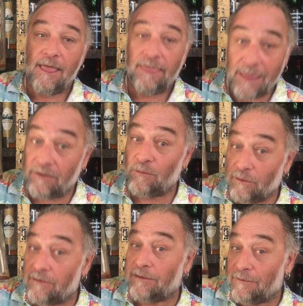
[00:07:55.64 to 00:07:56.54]
that's
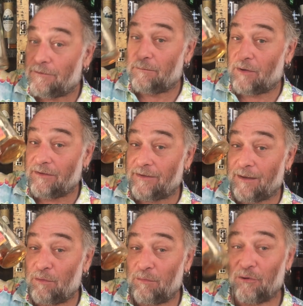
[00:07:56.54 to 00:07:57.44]
what's left of my
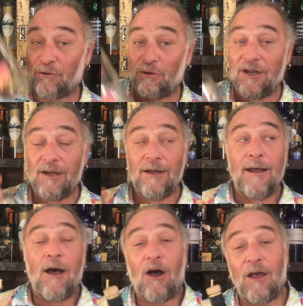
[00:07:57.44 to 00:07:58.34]
sample bottle.
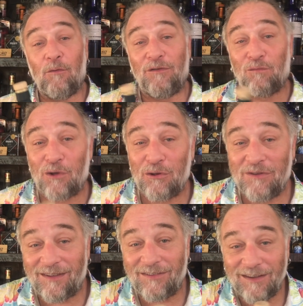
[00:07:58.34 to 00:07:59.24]
I was road
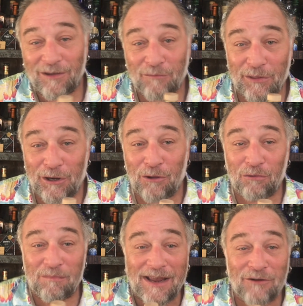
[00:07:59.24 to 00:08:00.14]
testing it with an
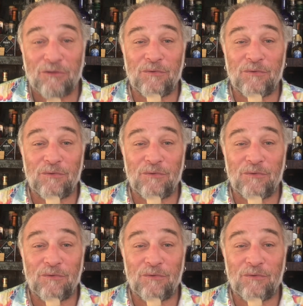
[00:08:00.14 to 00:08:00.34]
old mate on the